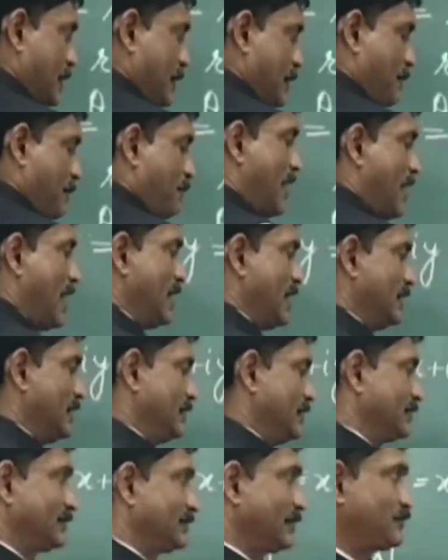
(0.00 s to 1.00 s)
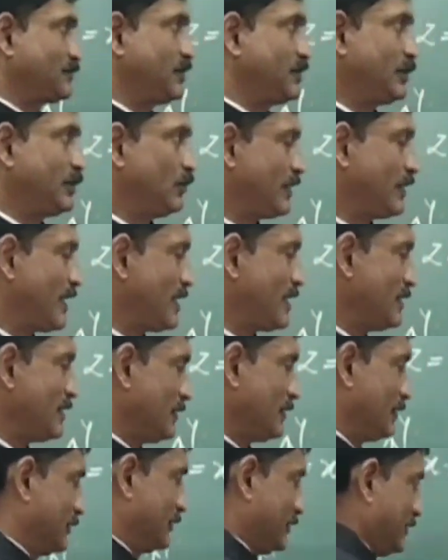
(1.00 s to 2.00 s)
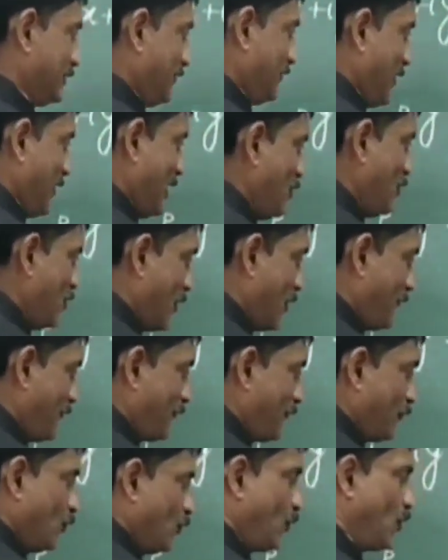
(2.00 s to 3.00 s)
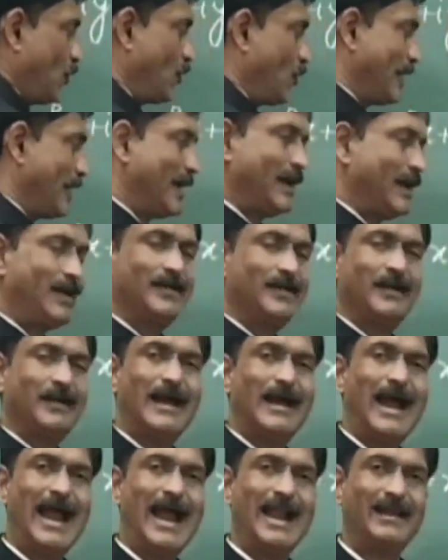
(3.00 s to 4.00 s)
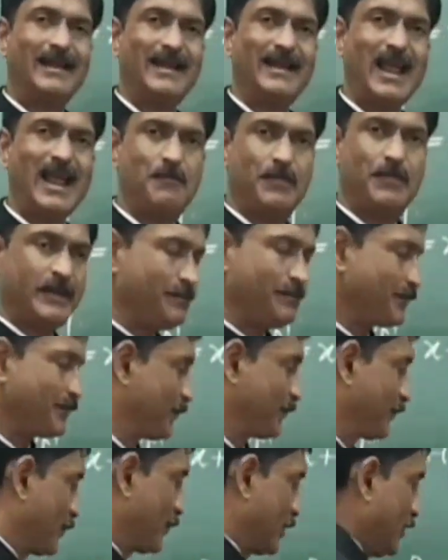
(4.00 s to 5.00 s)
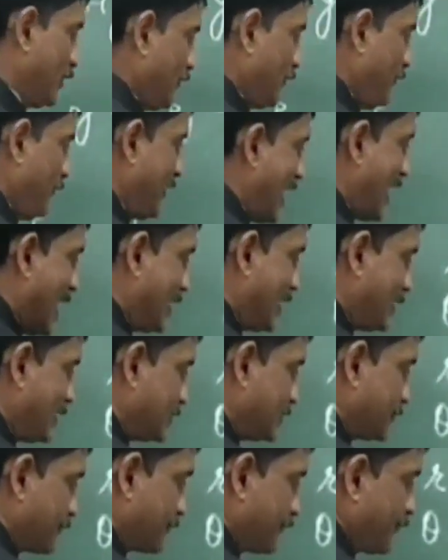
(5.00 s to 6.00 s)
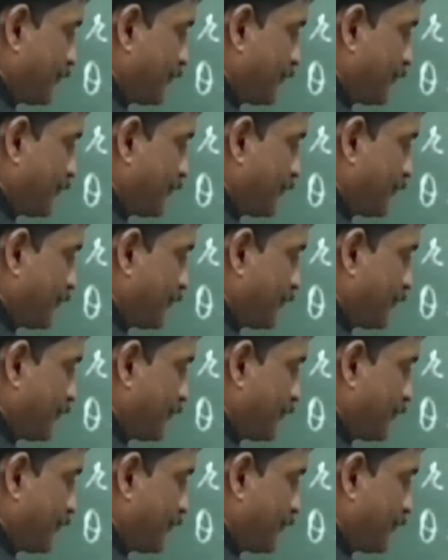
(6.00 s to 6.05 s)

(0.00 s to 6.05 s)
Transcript: by substituting the value of OA and AP, we get